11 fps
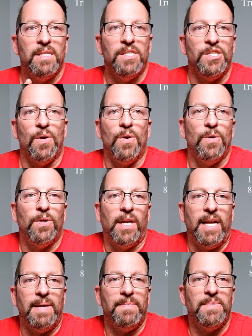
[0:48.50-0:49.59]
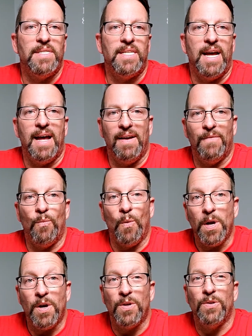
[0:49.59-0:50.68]
Zolo claims to have
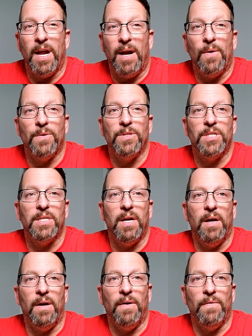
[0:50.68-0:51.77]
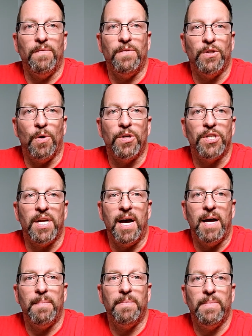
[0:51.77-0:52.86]
100 hours of charge
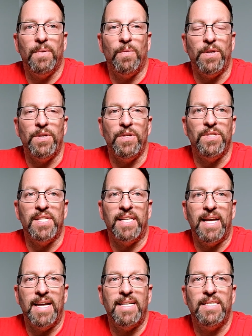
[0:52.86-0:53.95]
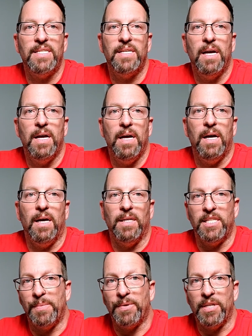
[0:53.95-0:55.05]
time when you use the case.
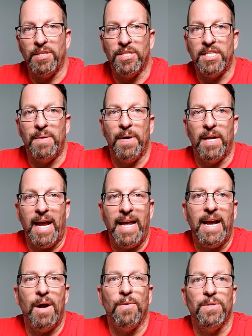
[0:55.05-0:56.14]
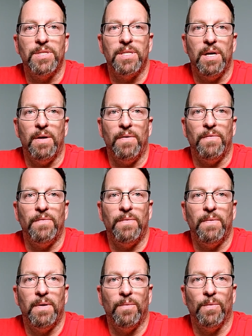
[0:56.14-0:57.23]
Typically you'll see about 8 hours
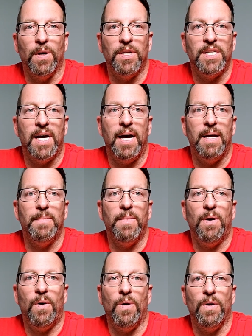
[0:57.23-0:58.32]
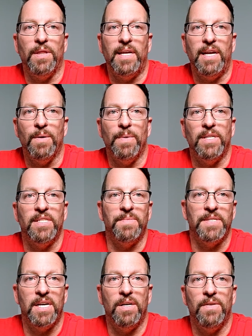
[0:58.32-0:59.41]
of run time on the earbuds
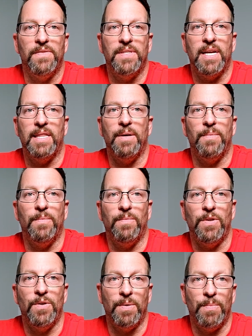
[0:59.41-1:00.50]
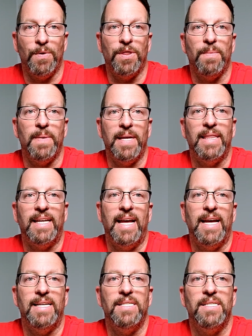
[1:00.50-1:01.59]
themselves, and then you can put them in the
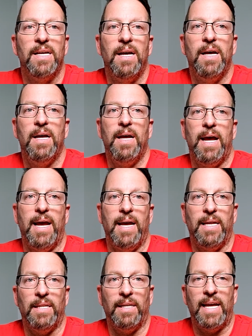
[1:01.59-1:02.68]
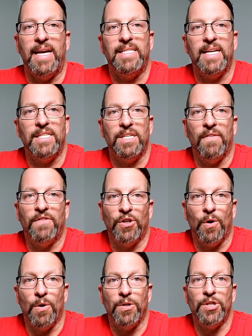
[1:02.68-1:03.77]
case, and the case has enough
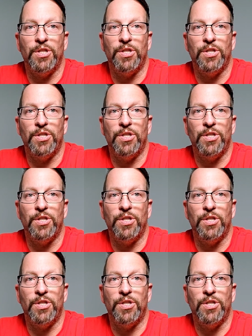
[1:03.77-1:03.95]
charge